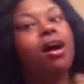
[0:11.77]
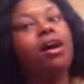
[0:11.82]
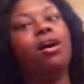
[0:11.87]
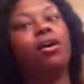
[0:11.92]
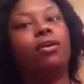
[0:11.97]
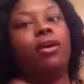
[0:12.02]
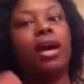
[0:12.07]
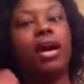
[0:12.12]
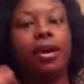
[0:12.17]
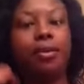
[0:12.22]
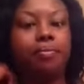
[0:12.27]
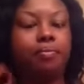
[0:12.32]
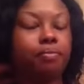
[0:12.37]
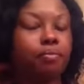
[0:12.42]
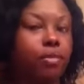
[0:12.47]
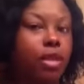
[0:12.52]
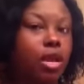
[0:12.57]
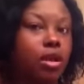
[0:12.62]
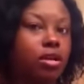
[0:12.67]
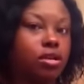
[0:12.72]
Okay,
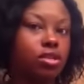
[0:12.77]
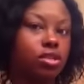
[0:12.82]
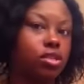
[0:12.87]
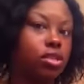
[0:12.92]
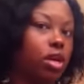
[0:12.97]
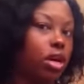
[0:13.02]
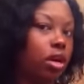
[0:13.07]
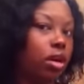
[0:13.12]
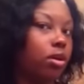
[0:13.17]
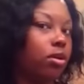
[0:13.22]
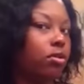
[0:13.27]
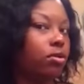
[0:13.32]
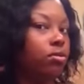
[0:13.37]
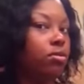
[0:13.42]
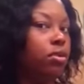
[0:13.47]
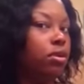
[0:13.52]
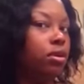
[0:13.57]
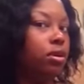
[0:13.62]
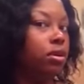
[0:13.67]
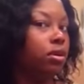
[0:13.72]

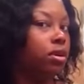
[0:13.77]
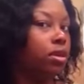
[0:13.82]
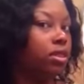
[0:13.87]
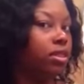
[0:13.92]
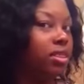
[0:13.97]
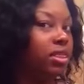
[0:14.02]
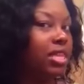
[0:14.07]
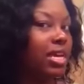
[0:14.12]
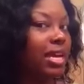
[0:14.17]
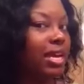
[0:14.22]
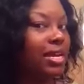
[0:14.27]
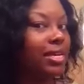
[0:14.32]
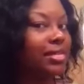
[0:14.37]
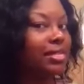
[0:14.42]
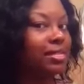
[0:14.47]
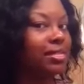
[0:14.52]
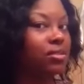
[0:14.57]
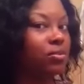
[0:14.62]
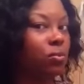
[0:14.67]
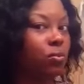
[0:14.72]
so
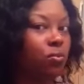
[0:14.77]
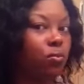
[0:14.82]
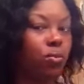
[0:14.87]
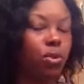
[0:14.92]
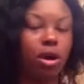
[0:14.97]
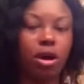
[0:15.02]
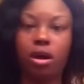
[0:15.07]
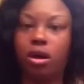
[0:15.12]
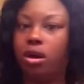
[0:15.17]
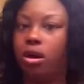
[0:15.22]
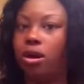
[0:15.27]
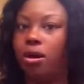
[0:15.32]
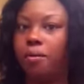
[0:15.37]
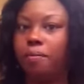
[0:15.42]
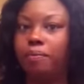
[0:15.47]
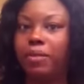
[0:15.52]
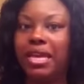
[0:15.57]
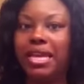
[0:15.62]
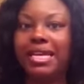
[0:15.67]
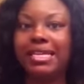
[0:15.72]
this
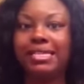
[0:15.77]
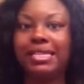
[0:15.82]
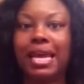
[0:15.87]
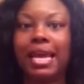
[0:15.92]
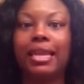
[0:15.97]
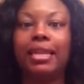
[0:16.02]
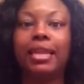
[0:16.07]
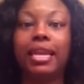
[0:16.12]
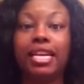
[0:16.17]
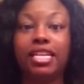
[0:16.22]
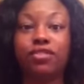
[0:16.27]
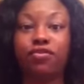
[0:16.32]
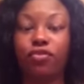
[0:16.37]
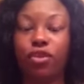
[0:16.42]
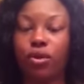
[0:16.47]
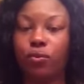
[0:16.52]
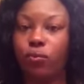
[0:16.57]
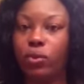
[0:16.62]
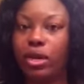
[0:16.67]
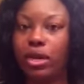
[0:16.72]
is a lace
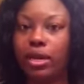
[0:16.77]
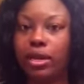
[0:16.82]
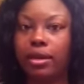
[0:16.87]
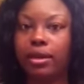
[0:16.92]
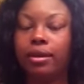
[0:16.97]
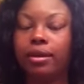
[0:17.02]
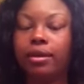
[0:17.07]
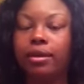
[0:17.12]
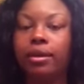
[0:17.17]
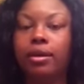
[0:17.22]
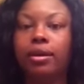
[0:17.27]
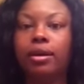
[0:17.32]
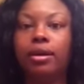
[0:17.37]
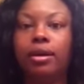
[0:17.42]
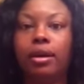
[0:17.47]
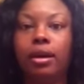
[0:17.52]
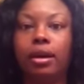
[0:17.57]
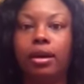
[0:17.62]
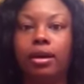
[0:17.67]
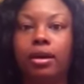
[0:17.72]
front wig,
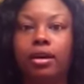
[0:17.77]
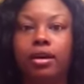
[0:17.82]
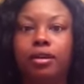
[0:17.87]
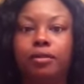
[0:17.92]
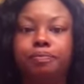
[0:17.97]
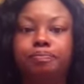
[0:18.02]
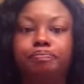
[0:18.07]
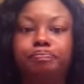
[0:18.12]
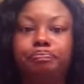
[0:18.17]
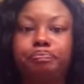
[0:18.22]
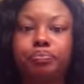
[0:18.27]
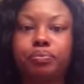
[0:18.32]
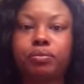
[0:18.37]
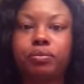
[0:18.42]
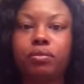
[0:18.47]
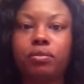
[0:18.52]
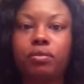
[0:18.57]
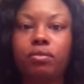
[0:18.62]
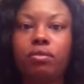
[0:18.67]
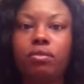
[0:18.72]
and
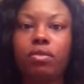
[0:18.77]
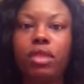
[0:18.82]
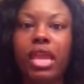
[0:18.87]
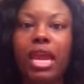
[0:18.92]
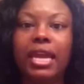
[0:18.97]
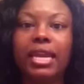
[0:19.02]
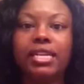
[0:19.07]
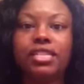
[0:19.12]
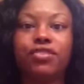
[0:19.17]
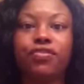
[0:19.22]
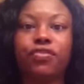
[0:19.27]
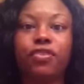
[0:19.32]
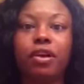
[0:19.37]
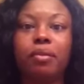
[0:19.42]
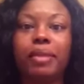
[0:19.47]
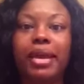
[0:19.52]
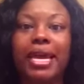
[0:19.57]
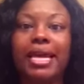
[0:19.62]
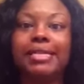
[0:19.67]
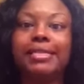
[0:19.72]
it's
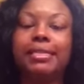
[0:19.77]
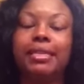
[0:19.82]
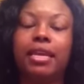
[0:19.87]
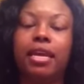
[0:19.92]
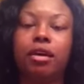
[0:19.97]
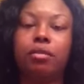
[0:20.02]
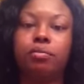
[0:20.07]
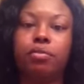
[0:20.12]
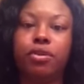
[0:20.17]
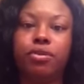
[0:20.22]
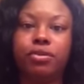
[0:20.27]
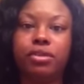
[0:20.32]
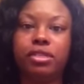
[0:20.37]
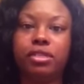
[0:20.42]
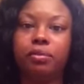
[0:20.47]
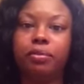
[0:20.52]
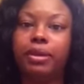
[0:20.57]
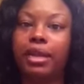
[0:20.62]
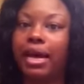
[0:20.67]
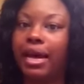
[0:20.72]
from S&L Beauty
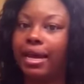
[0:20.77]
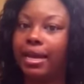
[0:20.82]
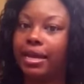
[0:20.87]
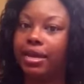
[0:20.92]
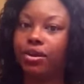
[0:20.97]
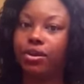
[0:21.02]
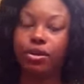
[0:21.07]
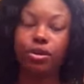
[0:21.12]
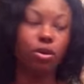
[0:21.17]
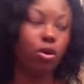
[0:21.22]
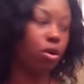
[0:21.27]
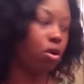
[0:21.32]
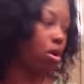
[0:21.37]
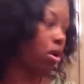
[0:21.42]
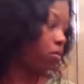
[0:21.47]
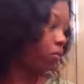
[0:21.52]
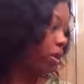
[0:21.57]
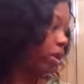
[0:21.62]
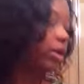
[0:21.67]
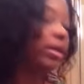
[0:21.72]
Supply here in
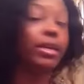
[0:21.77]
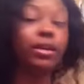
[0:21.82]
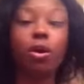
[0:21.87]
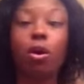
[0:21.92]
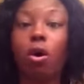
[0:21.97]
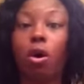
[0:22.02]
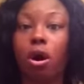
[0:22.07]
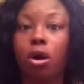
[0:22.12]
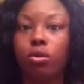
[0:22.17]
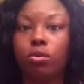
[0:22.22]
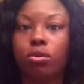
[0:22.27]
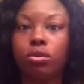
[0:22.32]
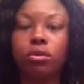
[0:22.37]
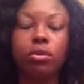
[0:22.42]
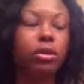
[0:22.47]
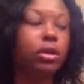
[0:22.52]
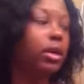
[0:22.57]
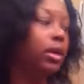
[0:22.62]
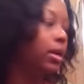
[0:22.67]
Hartwell.